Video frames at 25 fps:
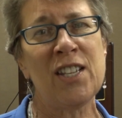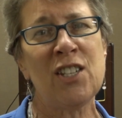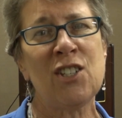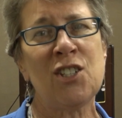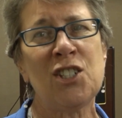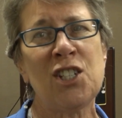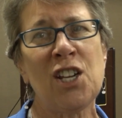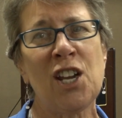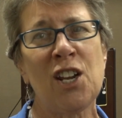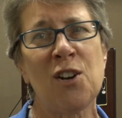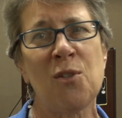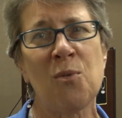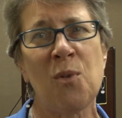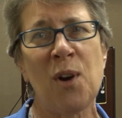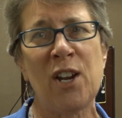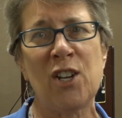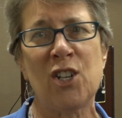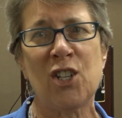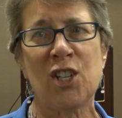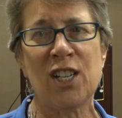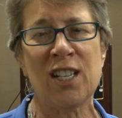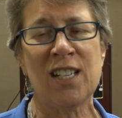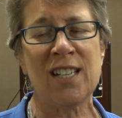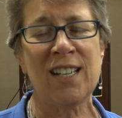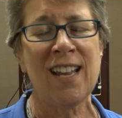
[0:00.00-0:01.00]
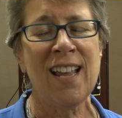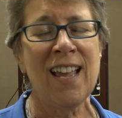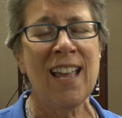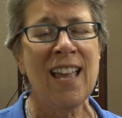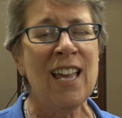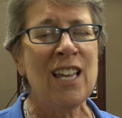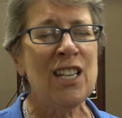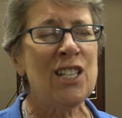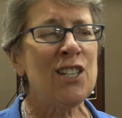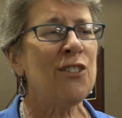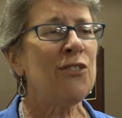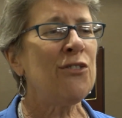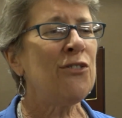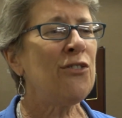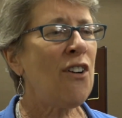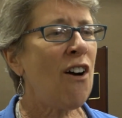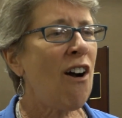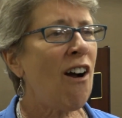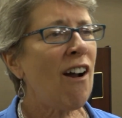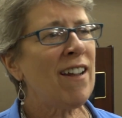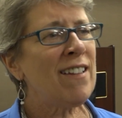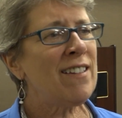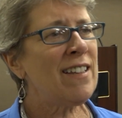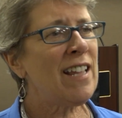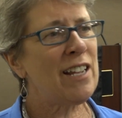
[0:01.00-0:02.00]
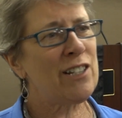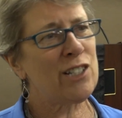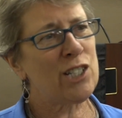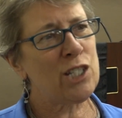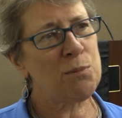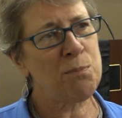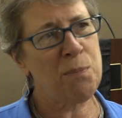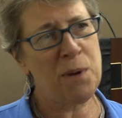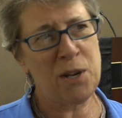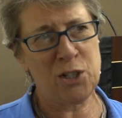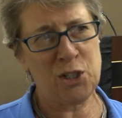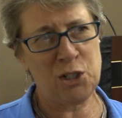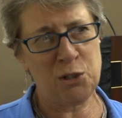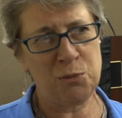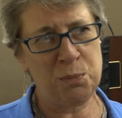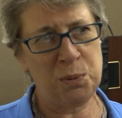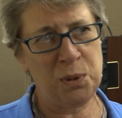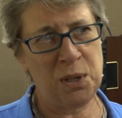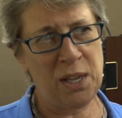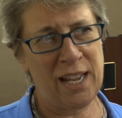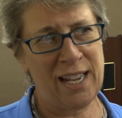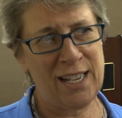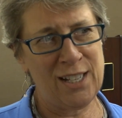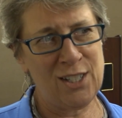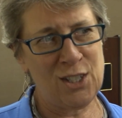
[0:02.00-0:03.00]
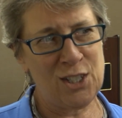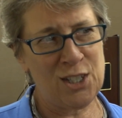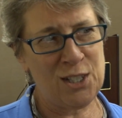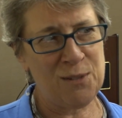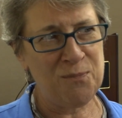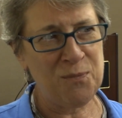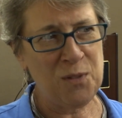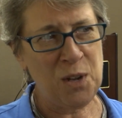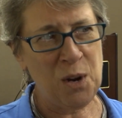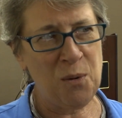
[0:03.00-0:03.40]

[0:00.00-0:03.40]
this generation to find that special place